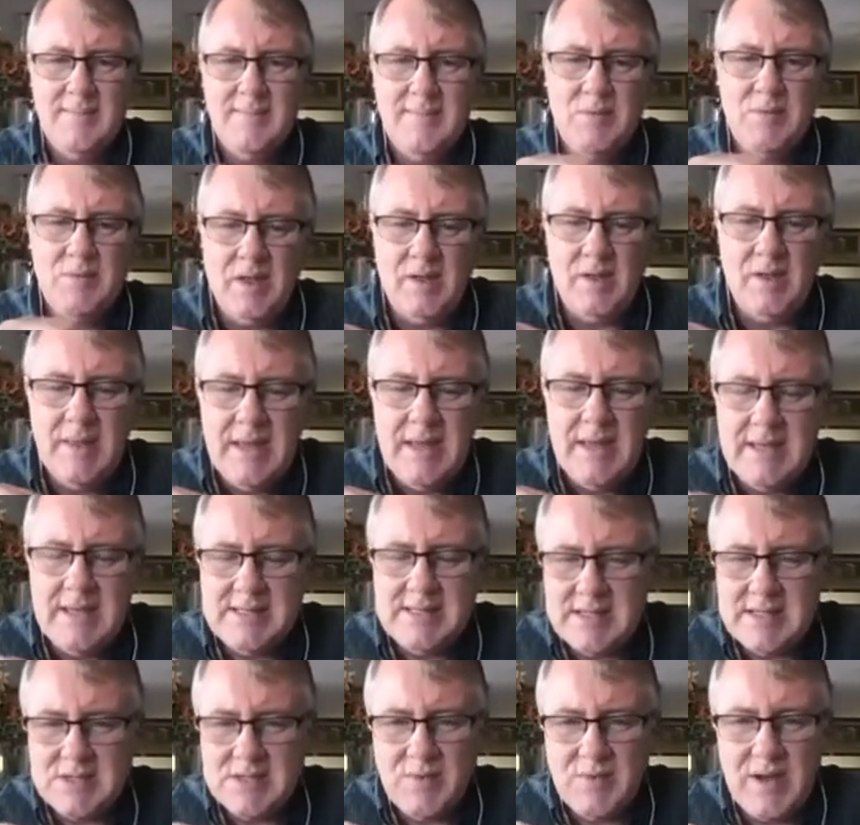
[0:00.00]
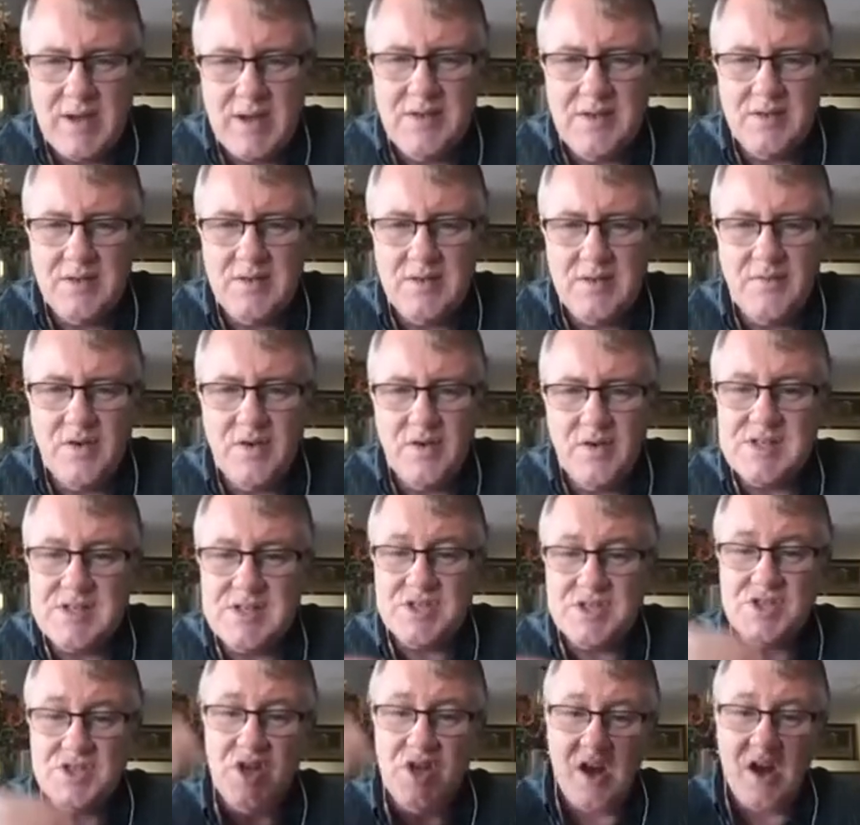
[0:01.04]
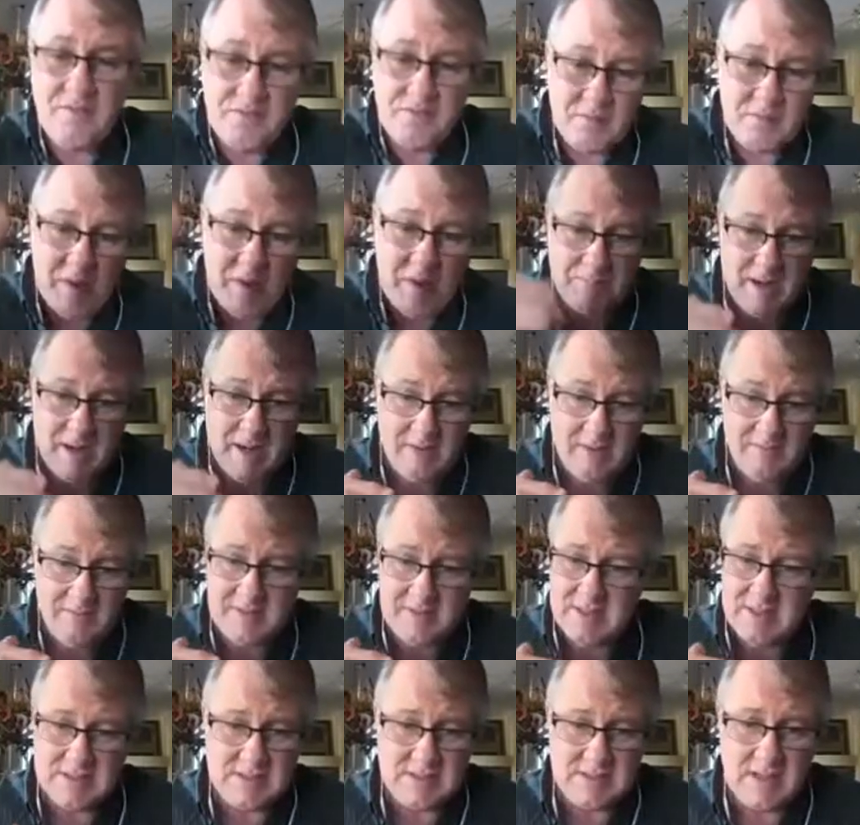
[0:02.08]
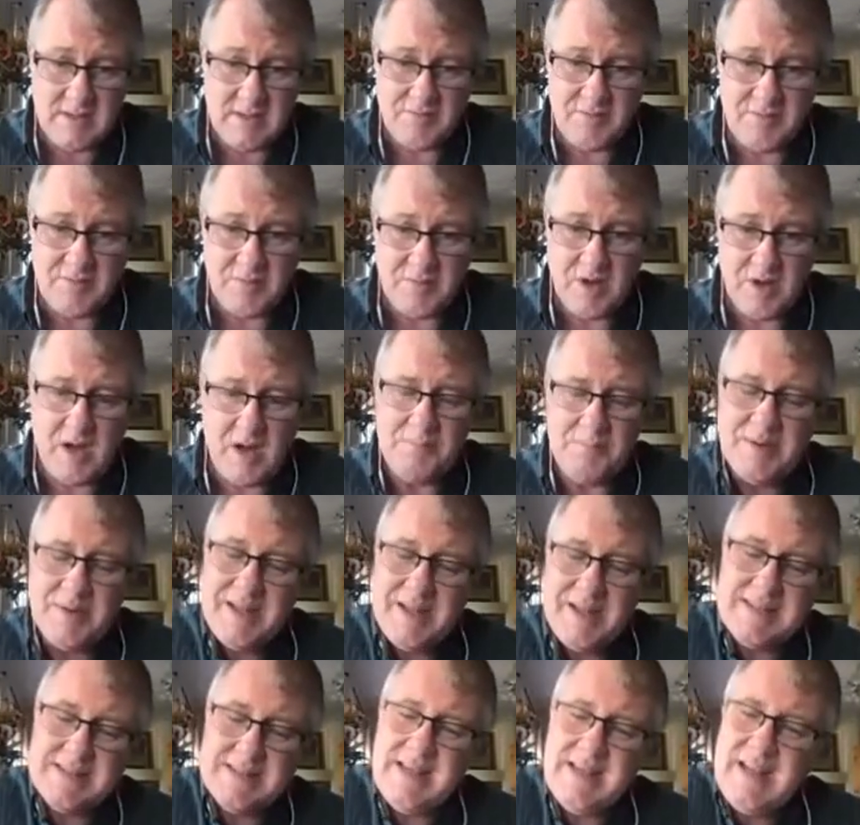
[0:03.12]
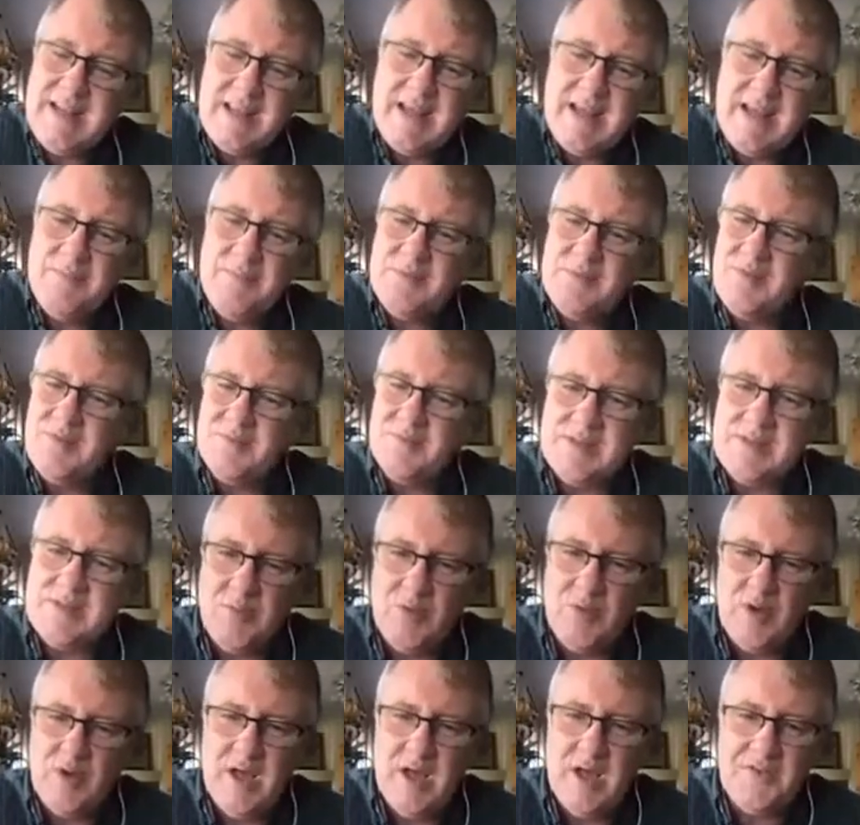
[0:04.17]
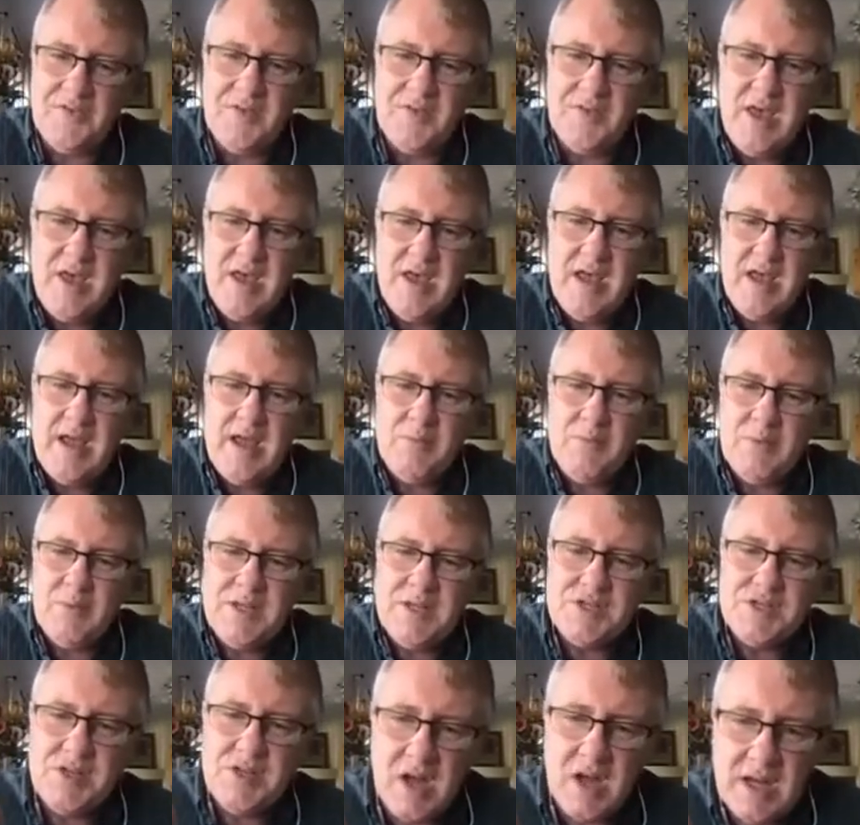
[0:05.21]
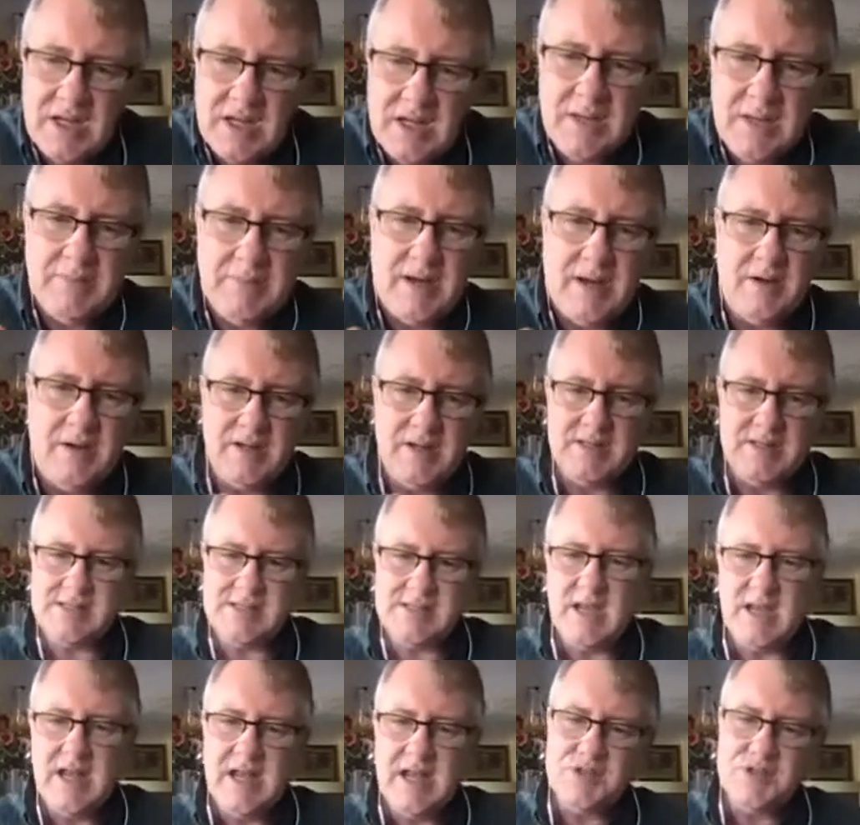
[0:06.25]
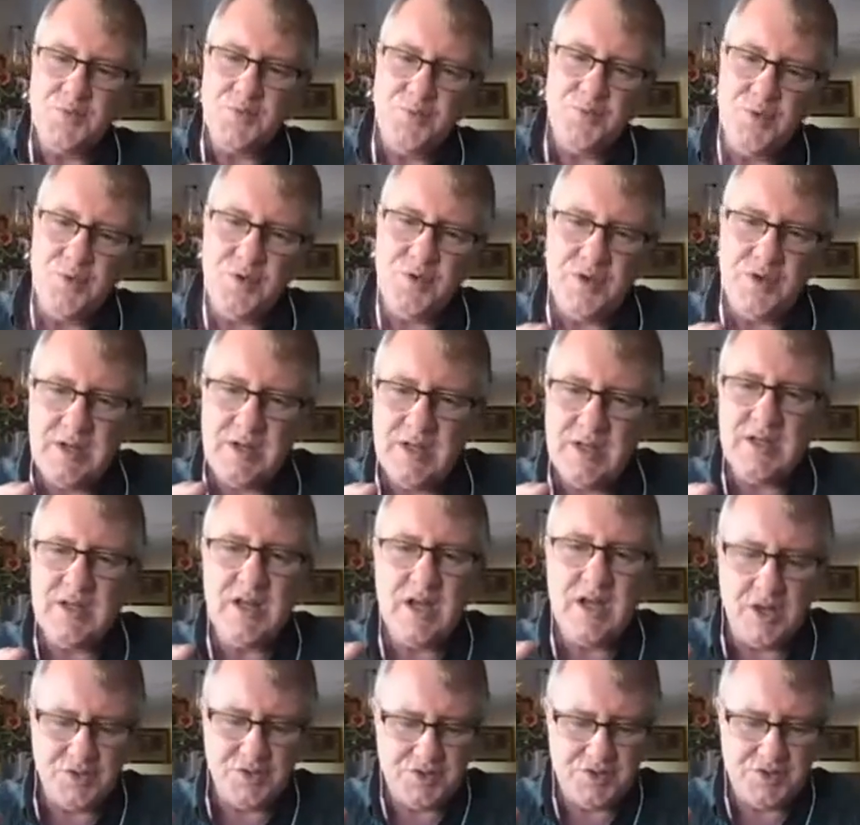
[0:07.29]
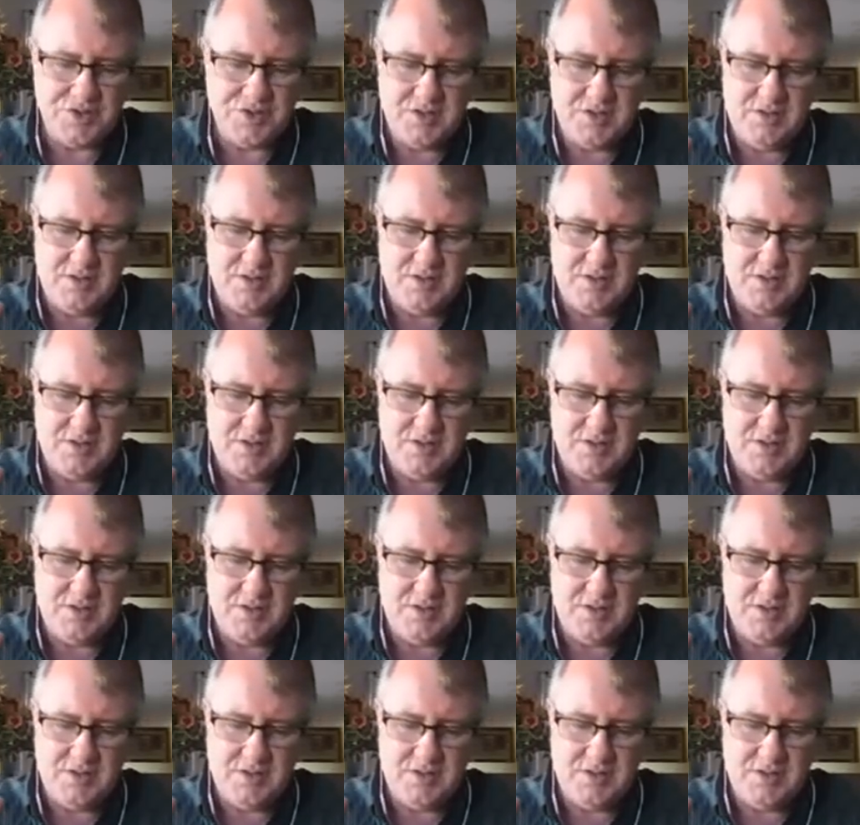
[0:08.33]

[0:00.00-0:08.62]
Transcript: Well, he says right there in the verse, it's not from above, it doesn't come from God, but instead it comes from somewhere else. And what he's talking about is it's rooted in culture.